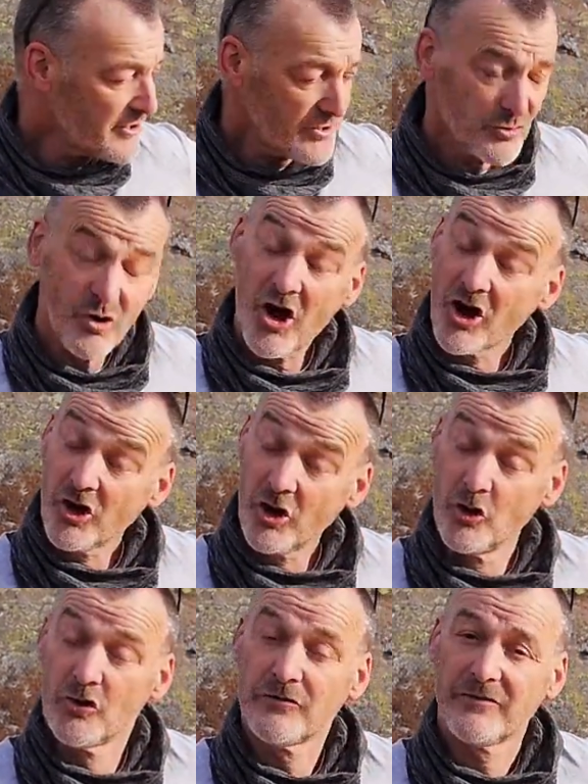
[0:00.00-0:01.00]
You want a
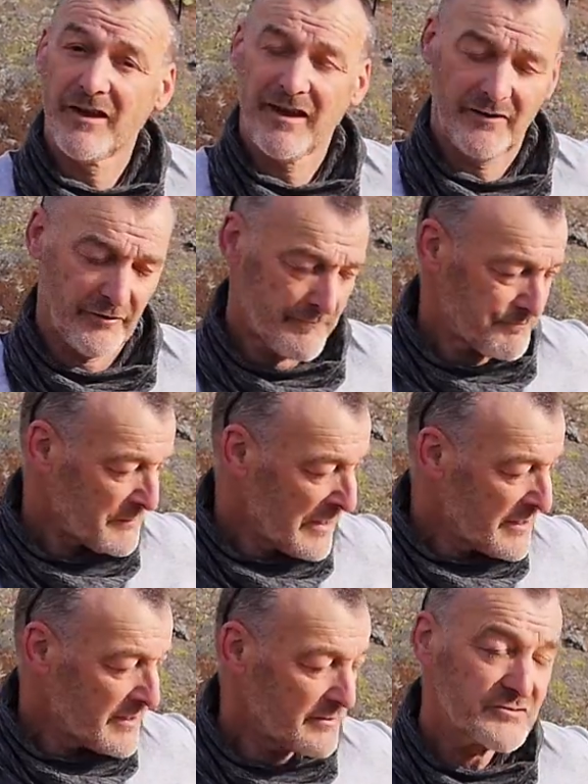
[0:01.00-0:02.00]
good fit,
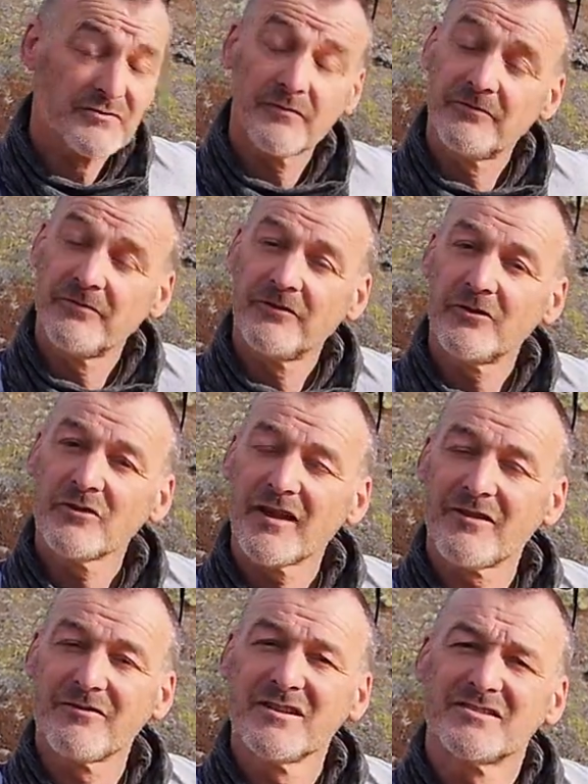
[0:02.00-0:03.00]
and for
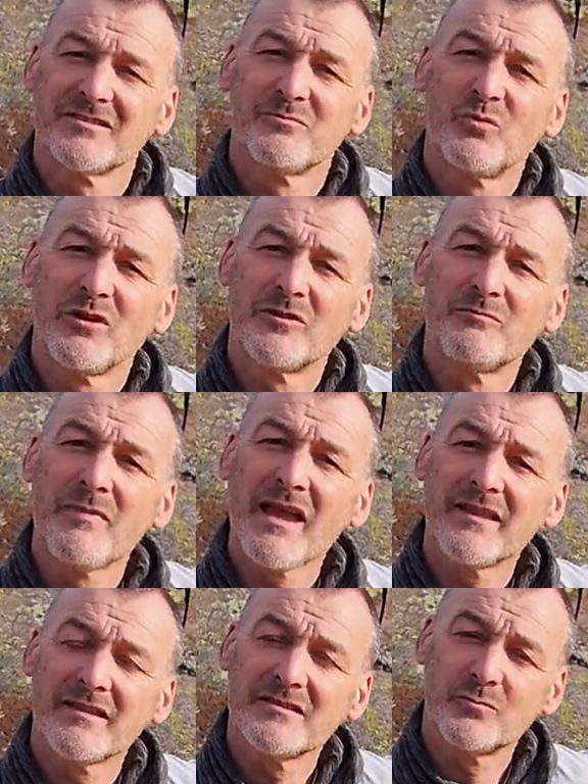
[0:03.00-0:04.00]
that reason we
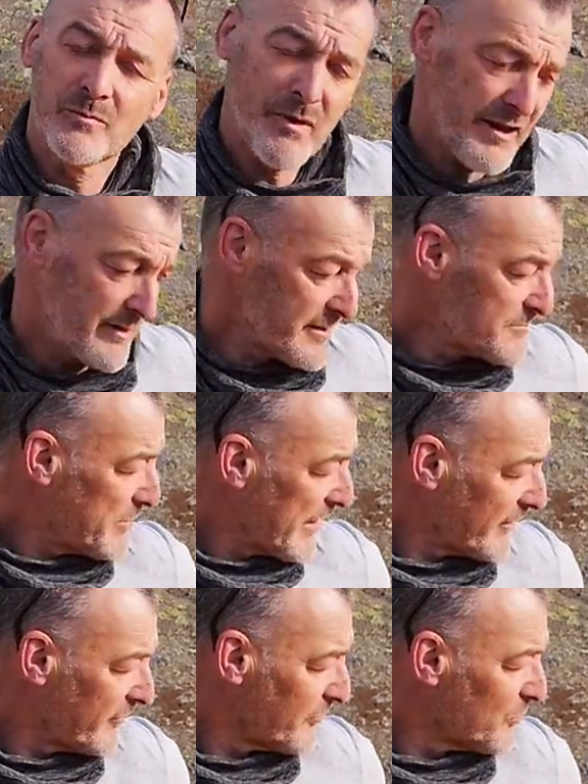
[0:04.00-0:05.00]
make these
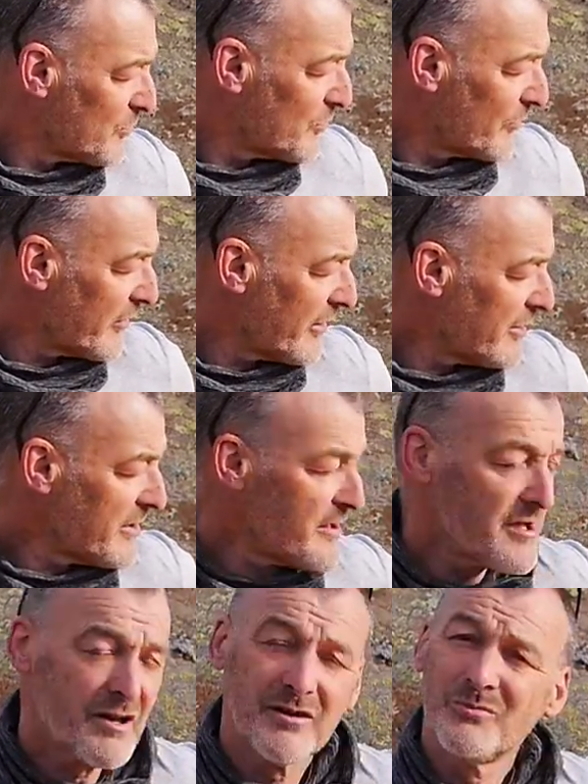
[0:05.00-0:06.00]
bags to order,
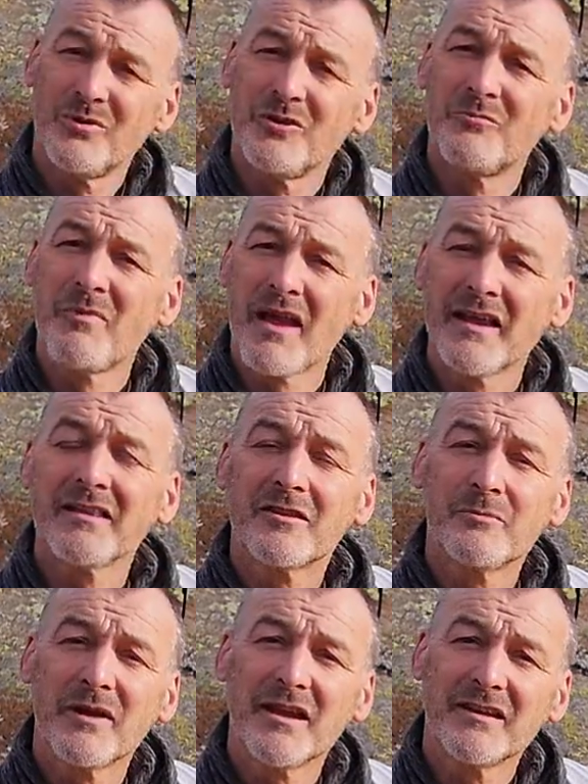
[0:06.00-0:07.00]
and we'll make
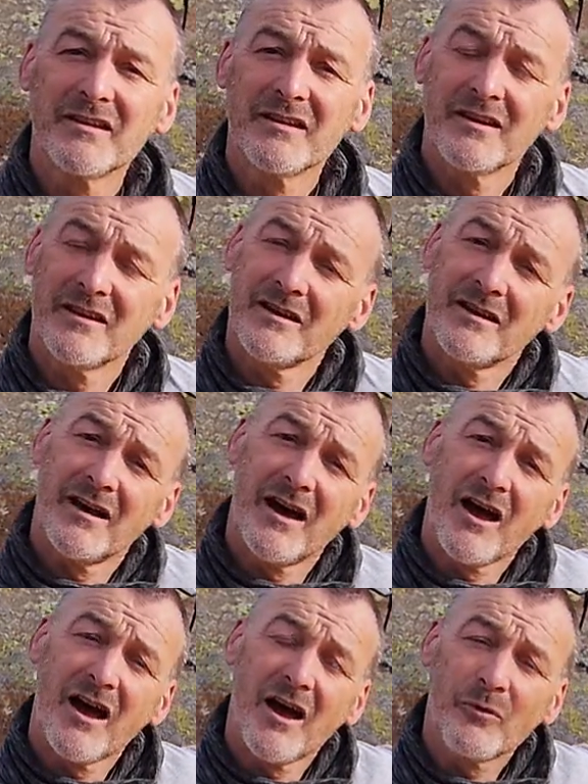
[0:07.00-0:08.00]
them in
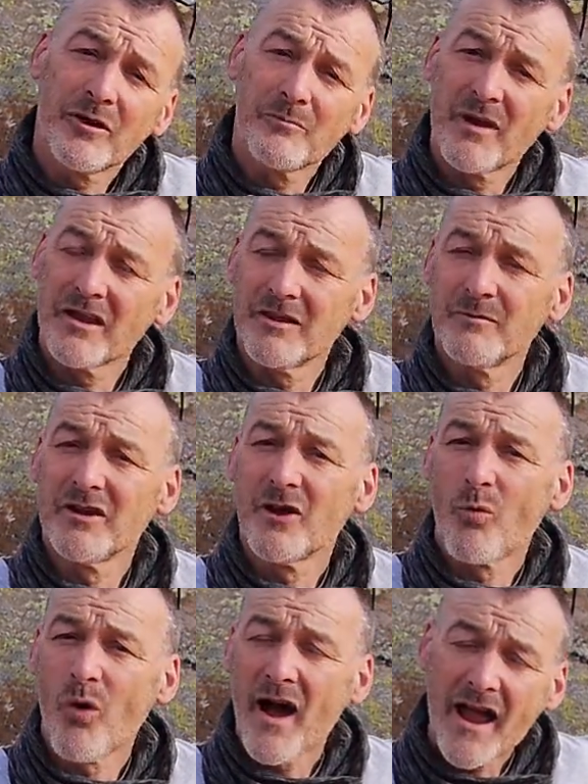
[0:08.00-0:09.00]
we can make them in
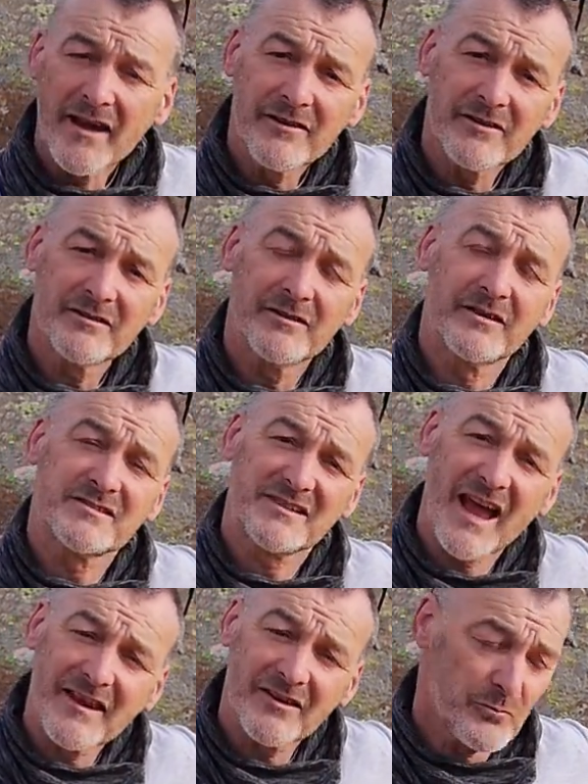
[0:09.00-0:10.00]
a
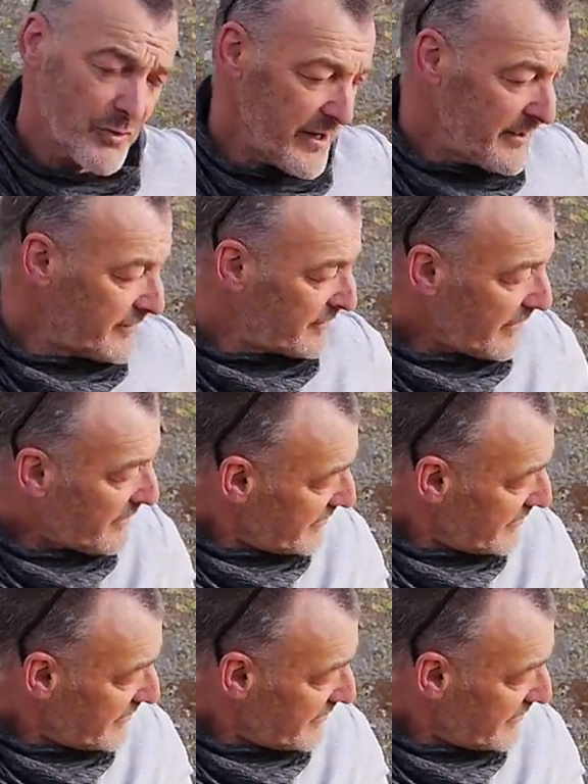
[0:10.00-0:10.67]
standard width like